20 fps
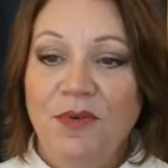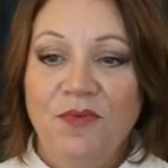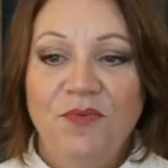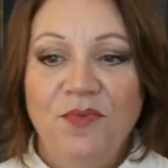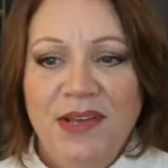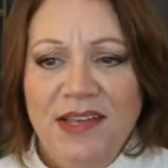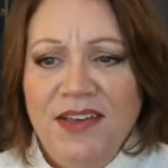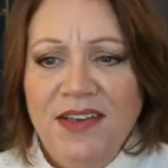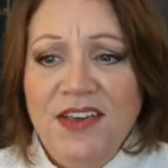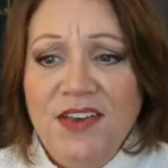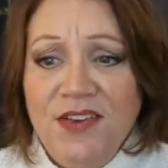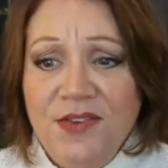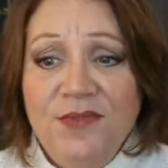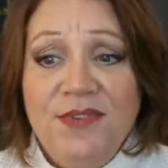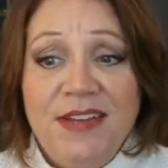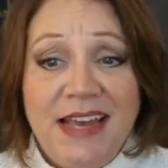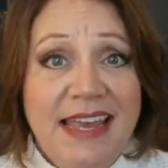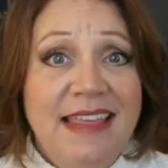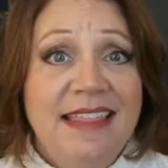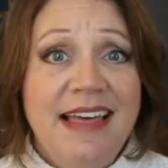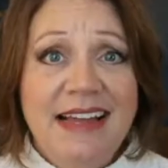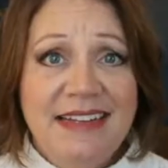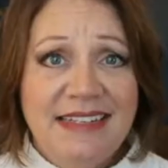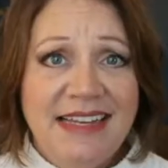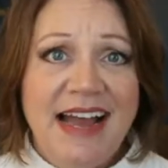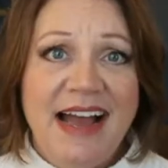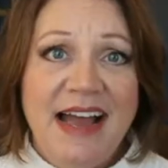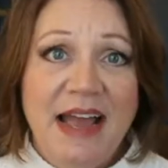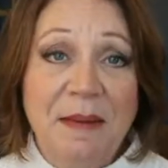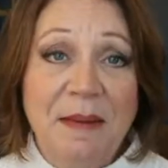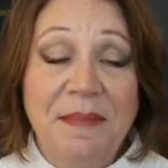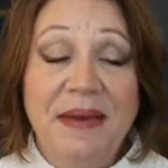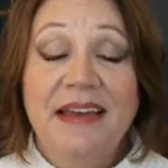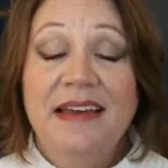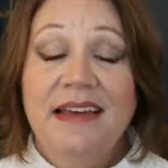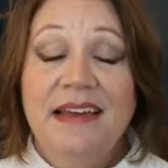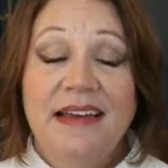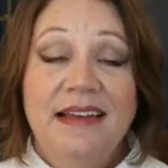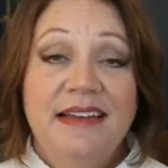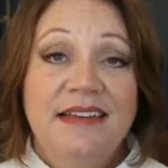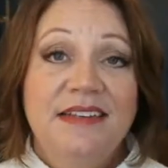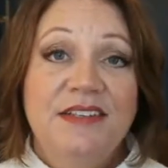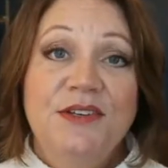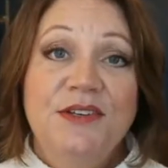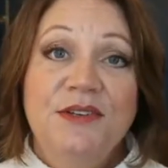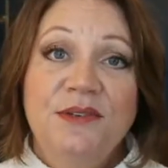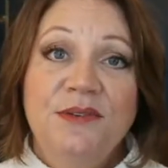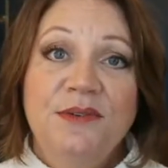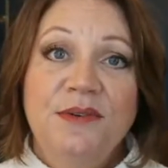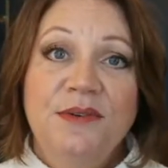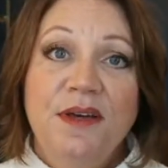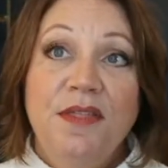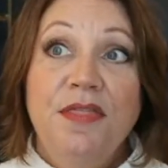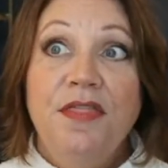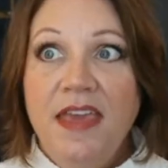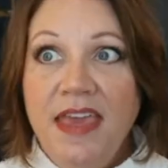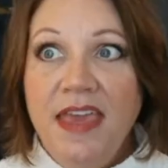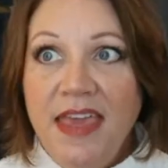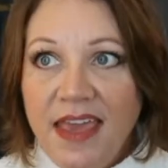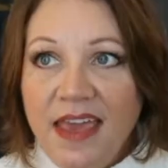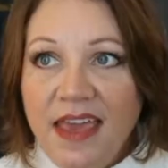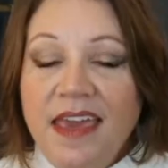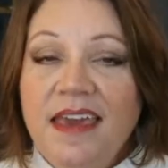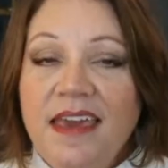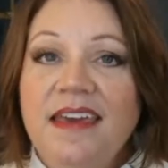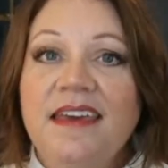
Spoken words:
Will you take that time to think,